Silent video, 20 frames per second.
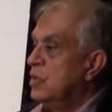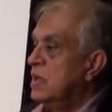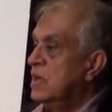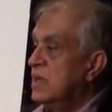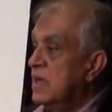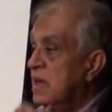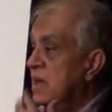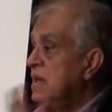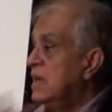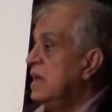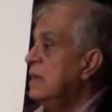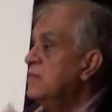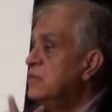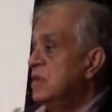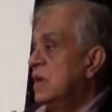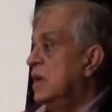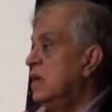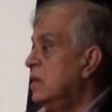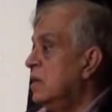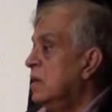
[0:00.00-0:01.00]
They can keep
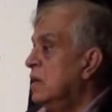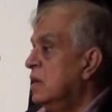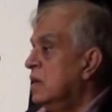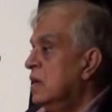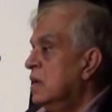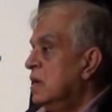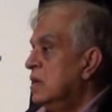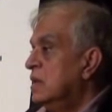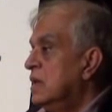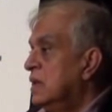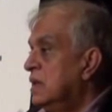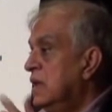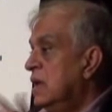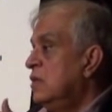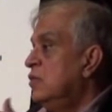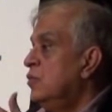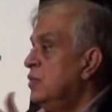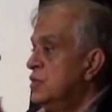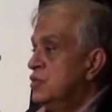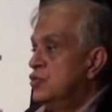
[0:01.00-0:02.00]
saying that
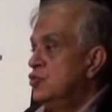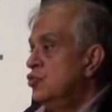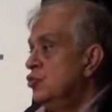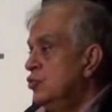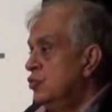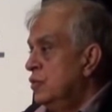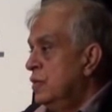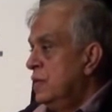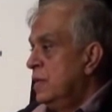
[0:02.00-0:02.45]
they do it too.